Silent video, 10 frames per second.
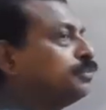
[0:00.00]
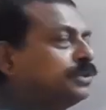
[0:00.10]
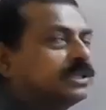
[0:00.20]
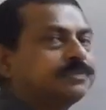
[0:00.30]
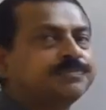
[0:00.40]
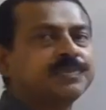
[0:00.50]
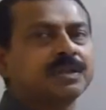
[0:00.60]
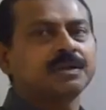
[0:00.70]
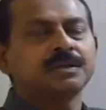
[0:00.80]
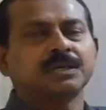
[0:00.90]
to V.
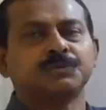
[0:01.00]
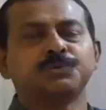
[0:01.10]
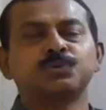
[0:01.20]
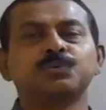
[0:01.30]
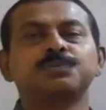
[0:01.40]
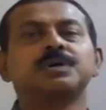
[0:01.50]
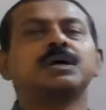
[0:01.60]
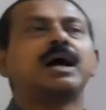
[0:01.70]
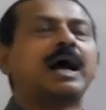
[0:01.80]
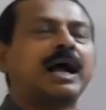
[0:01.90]
If you
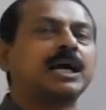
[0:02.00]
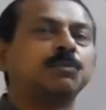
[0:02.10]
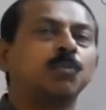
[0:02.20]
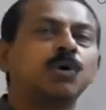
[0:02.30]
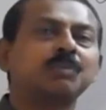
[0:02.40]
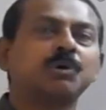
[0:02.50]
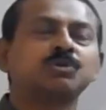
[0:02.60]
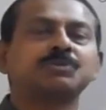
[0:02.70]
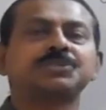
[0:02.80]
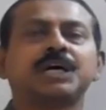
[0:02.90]
add more
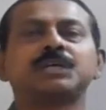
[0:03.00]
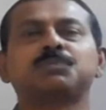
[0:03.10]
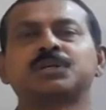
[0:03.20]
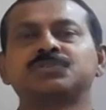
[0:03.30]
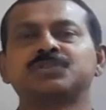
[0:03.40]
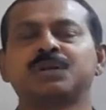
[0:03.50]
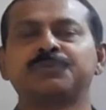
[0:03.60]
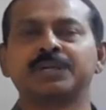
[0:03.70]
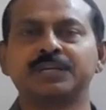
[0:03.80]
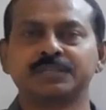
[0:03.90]
amount of charge, potential
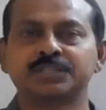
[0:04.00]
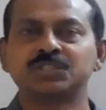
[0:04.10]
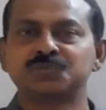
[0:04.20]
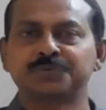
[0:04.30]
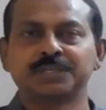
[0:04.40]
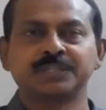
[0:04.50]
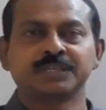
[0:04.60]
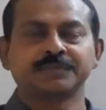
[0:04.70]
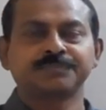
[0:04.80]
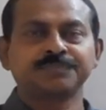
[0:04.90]
will increase
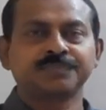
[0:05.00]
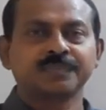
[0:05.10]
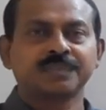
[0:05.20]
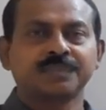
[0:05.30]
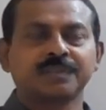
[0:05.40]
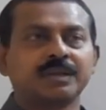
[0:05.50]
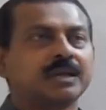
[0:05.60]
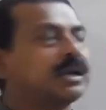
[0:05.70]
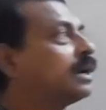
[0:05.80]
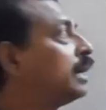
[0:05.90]
further.
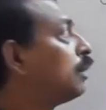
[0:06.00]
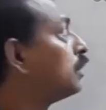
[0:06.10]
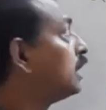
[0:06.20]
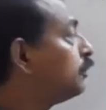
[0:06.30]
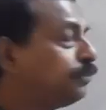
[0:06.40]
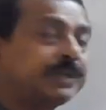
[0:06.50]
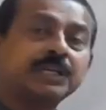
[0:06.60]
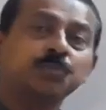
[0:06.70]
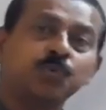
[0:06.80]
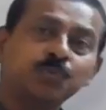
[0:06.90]
Now, if we
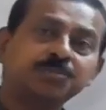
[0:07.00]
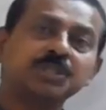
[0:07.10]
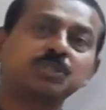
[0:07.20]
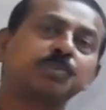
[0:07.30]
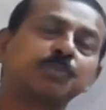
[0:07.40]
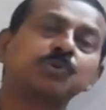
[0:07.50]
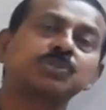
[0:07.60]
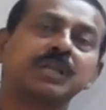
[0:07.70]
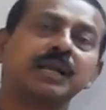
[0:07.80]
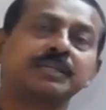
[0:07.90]
remove this
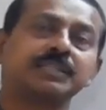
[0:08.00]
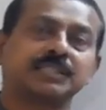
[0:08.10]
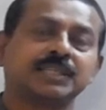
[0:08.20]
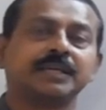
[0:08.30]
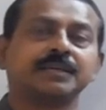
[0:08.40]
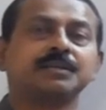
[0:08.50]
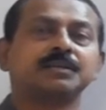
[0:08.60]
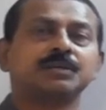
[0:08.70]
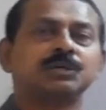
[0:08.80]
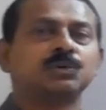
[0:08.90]
proportionality
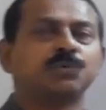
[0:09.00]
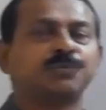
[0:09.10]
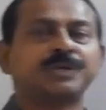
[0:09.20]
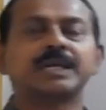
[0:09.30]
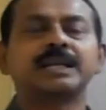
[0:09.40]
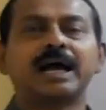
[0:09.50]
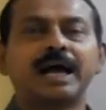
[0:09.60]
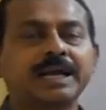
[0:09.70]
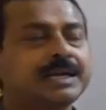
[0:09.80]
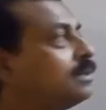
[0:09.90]
sign, we can
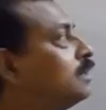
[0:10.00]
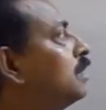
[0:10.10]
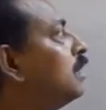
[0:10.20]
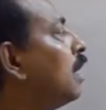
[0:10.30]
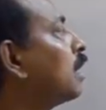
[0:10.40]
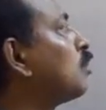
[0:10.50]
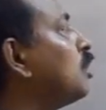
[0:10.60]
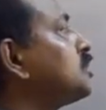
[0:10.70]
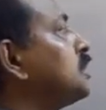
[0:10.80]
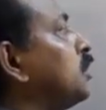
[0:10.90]
add a
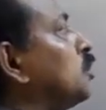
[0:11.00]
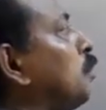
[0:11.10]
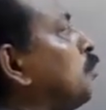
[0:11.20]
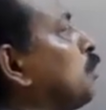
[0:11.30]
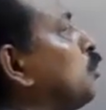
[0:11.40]
constant of